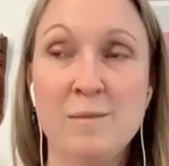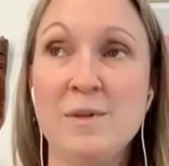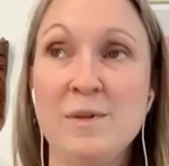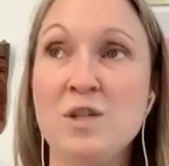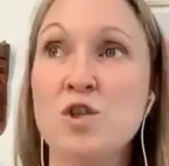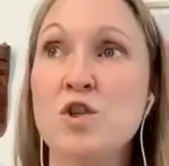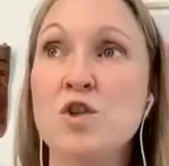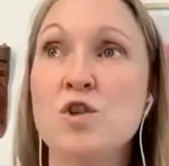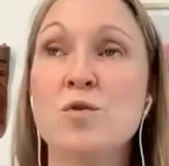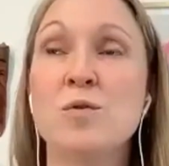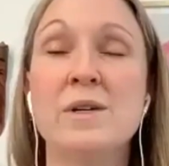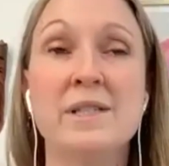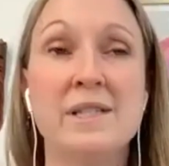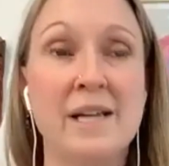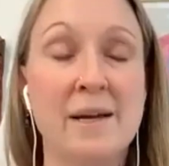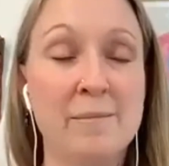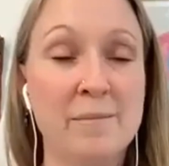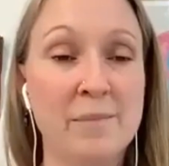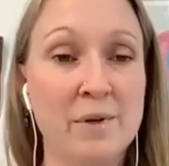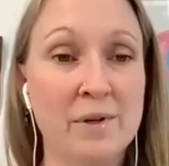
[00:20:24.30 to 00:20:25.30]
To be
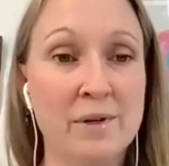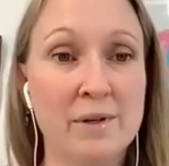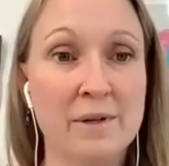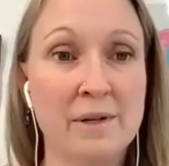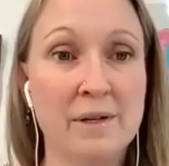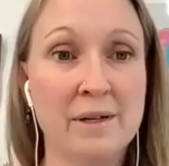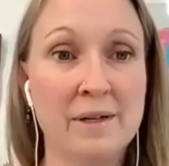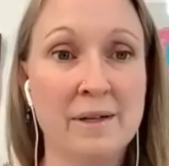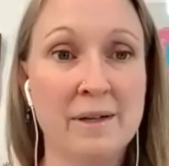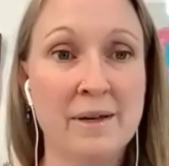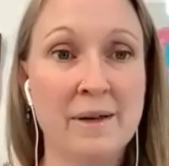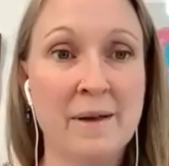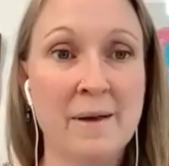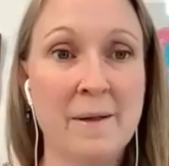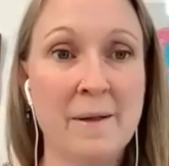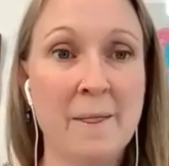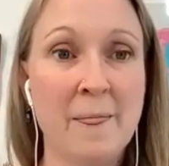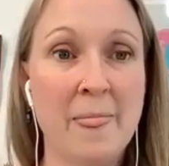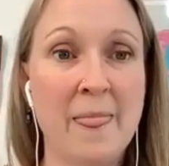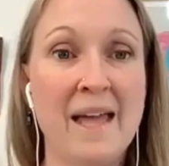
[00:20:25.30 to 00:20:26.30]
short-tempered
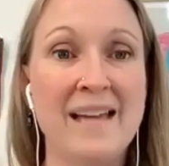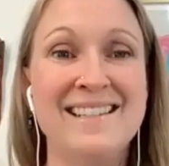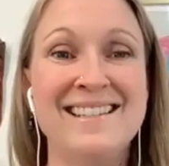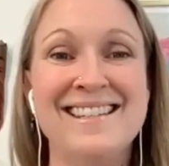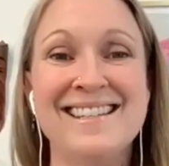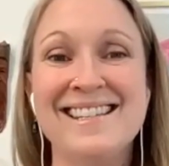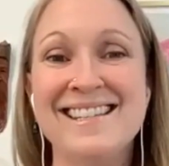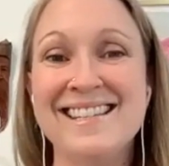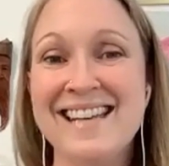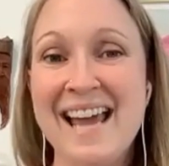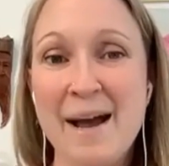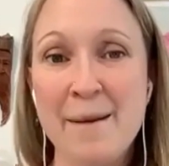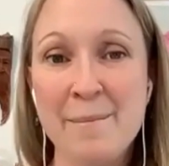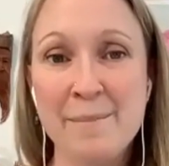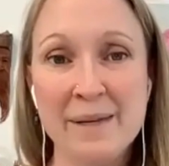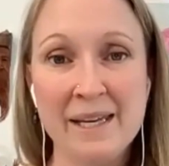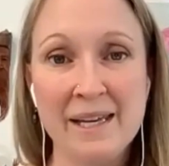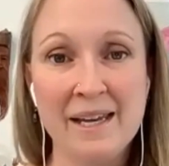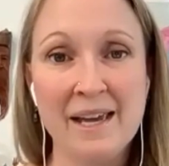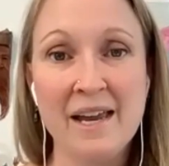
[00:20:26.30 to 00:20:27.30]
and
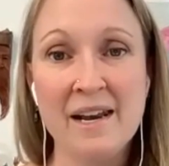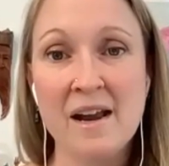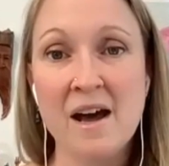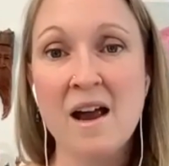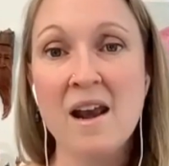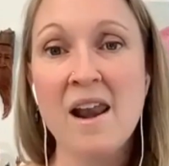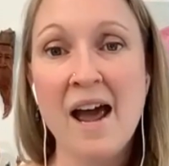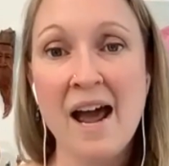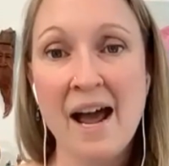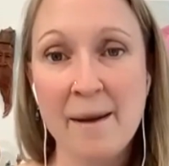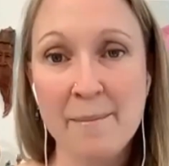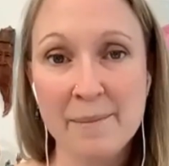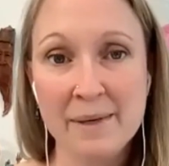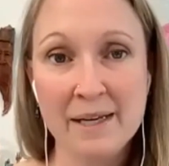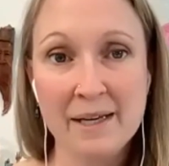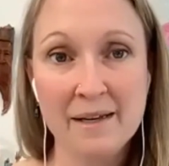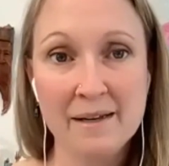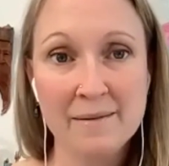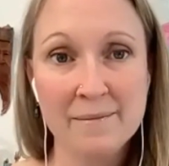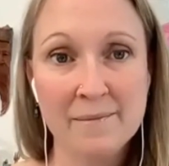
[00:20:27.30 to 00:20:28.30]
snappy and
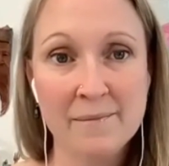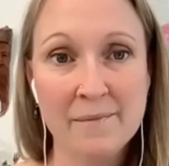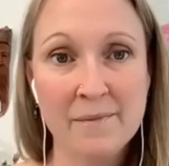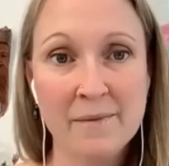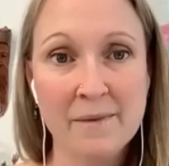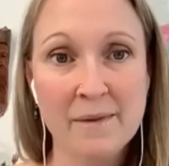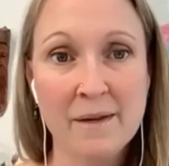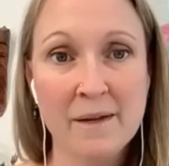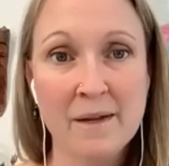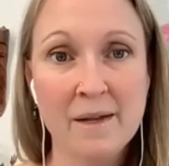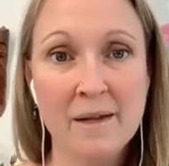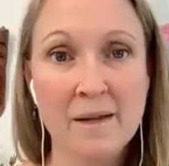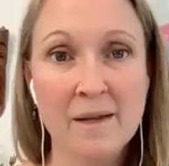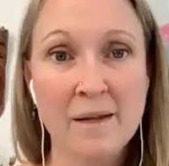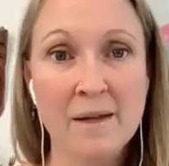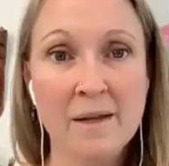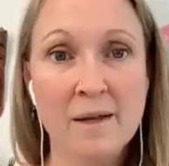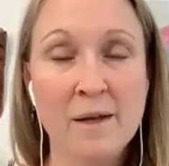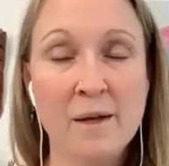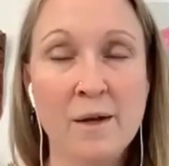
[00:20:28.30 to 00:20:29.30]
unhappy.
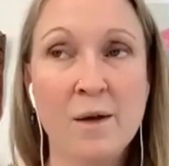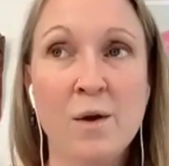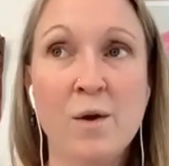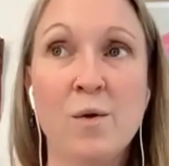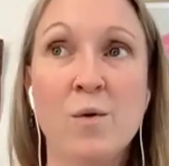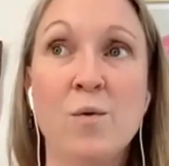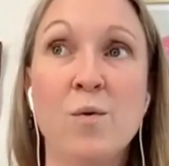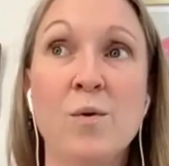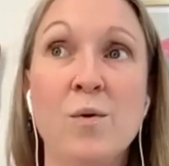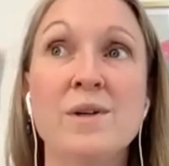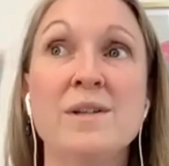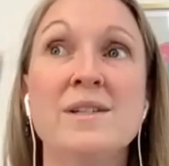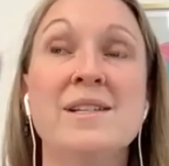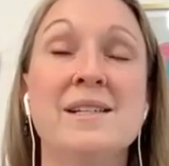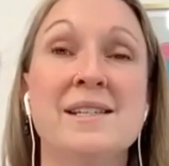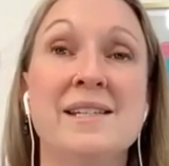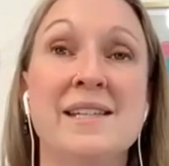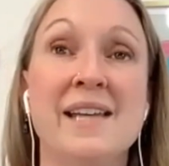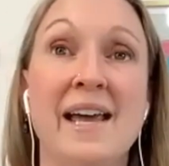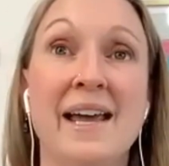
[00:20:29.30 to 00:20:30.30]
Or
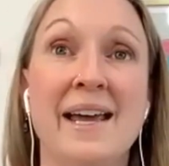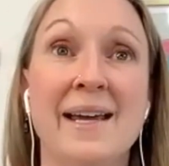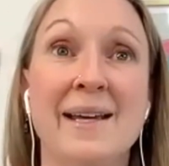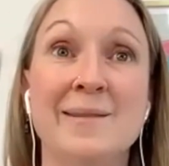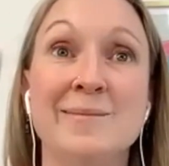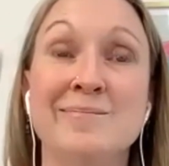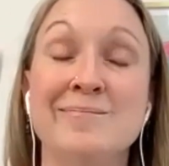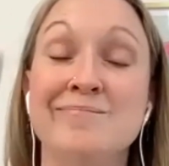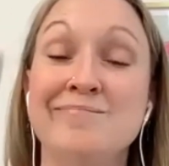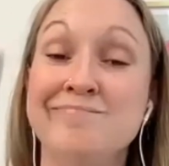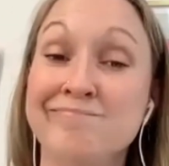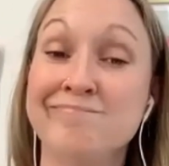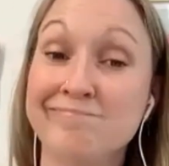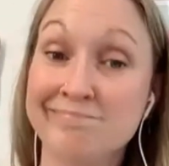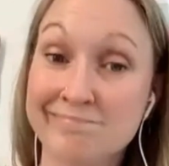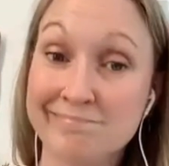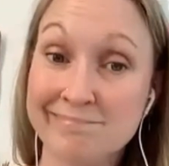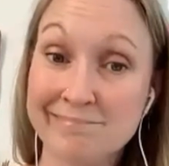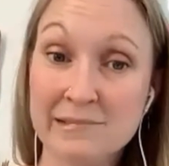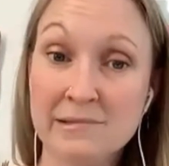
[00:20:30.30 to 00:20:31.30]
to say,
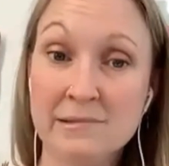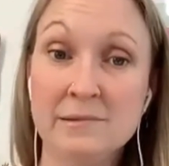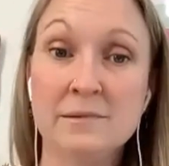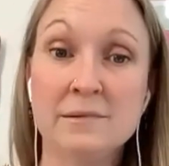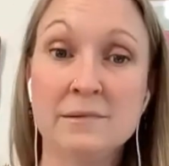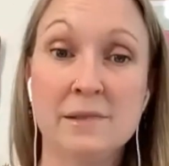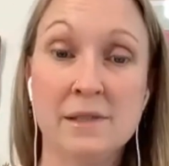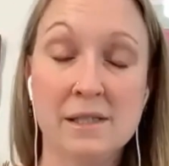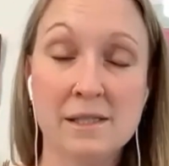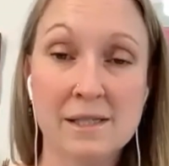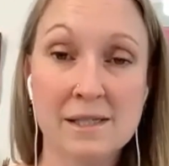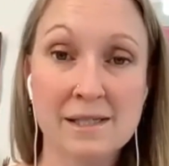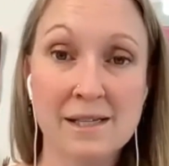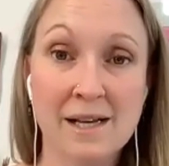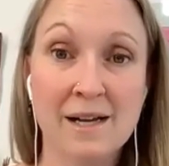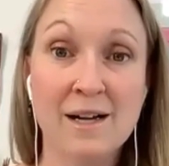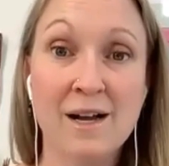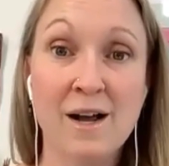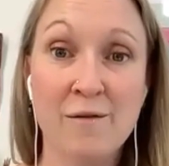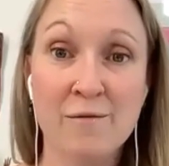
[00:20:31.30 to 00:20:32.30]
this is
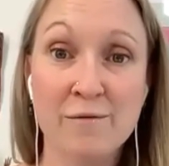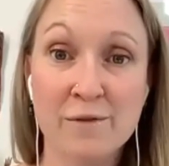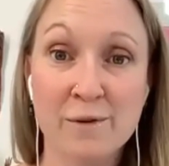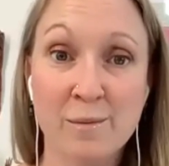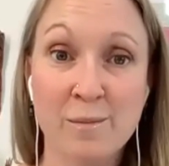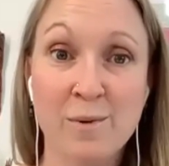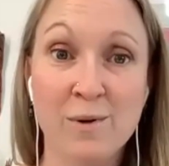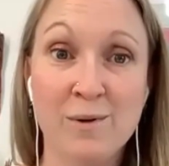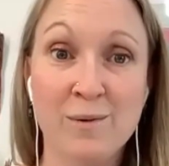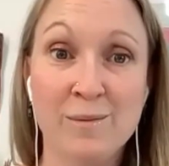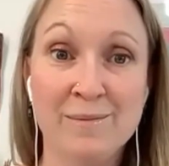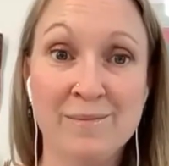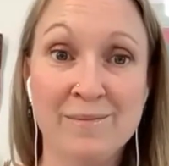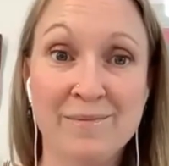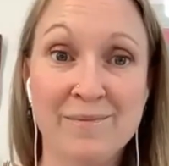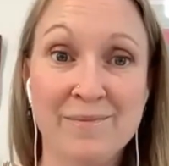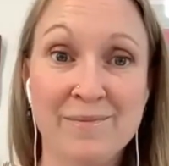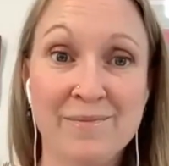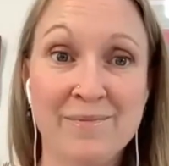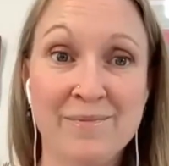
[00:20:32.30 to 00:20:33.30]
uncomfortable.